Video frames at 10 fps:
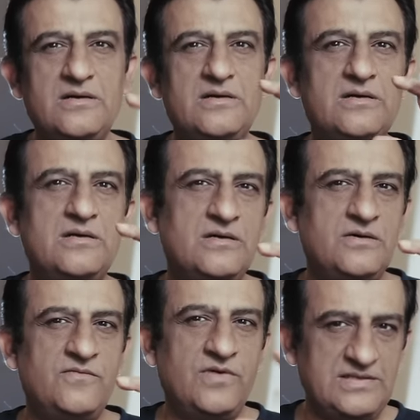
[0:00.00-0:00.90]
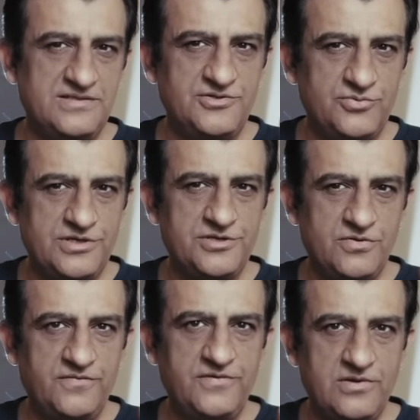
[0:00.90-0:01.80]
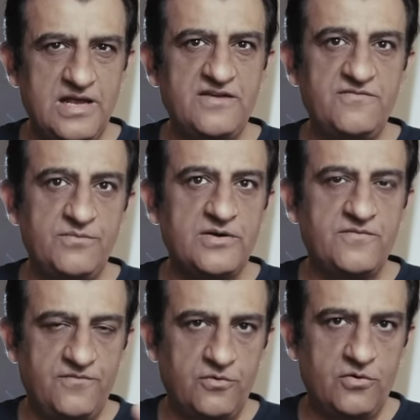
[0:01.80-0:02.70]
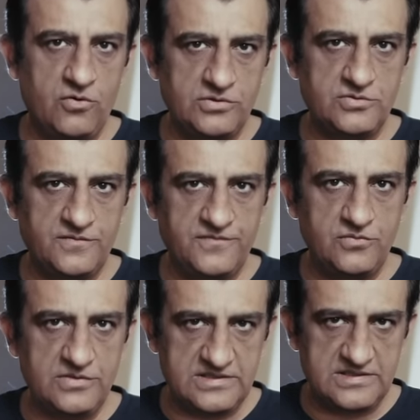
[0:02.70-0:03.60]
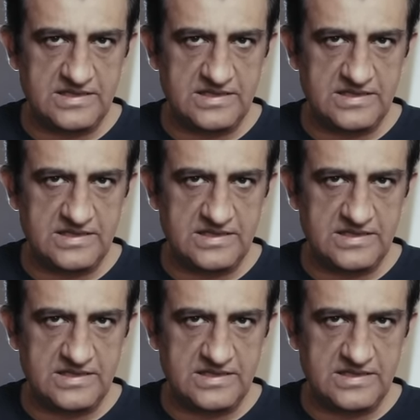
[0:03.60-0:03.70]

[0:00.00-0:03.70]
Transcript: uh, one situation of your life, but for lots of you, it's